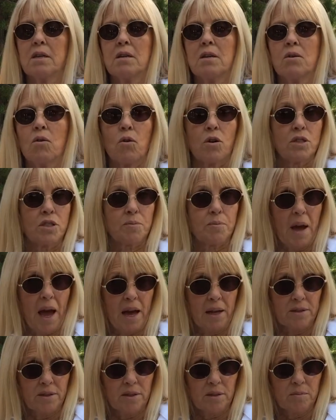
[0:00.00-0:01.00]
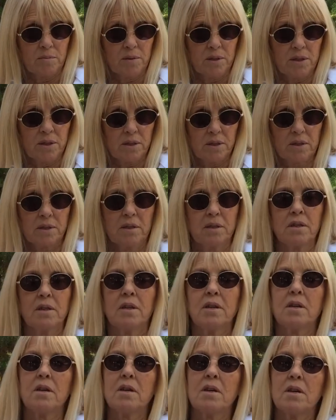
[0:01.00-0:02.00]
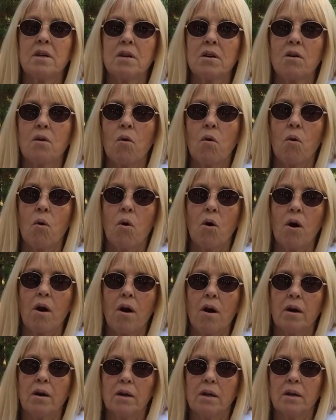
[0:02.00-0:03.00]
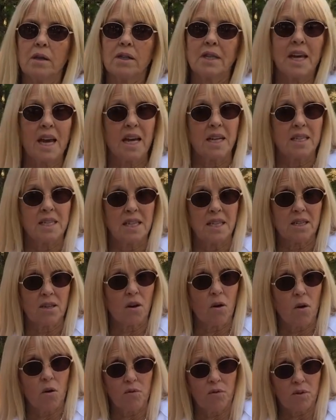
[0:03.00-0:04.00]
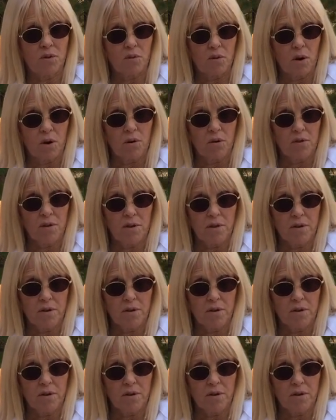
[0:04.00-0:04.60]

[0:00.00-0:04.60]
or spasms or candida overgrowth,